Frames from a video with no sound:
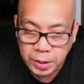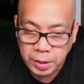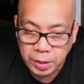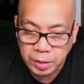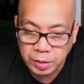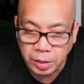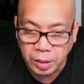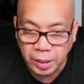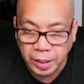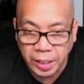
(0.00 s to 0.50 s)

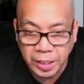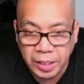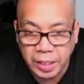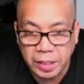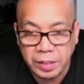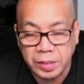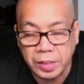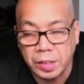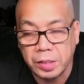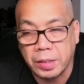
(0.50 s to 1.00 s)
the light
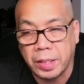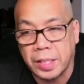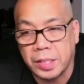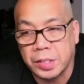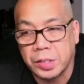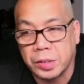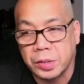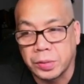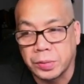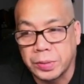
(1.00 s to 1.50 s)
at the end of that
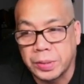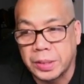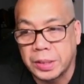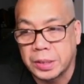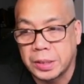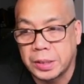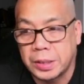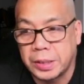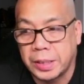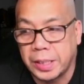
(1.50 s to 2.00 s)
story
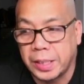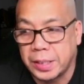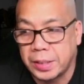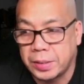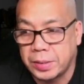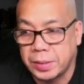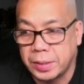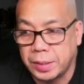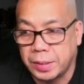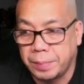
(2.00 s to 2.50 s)
is
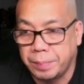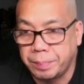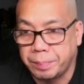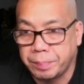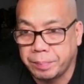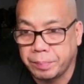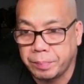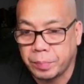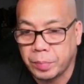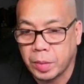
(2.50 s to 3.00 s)
that
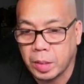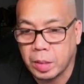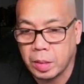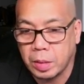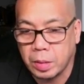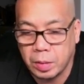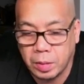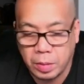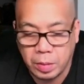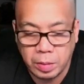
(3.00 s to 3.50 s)

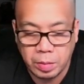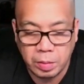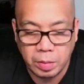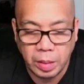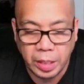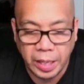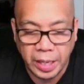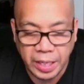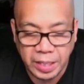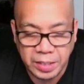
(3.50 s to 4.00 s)

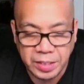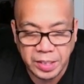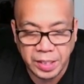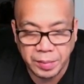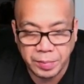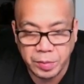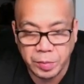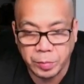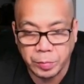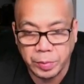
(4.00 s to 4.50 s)
I had
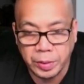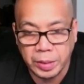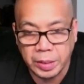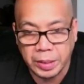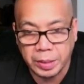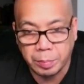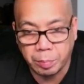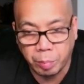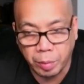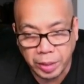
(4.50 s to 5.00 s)
time to
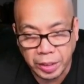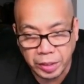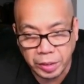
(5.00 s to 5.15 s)
really bring the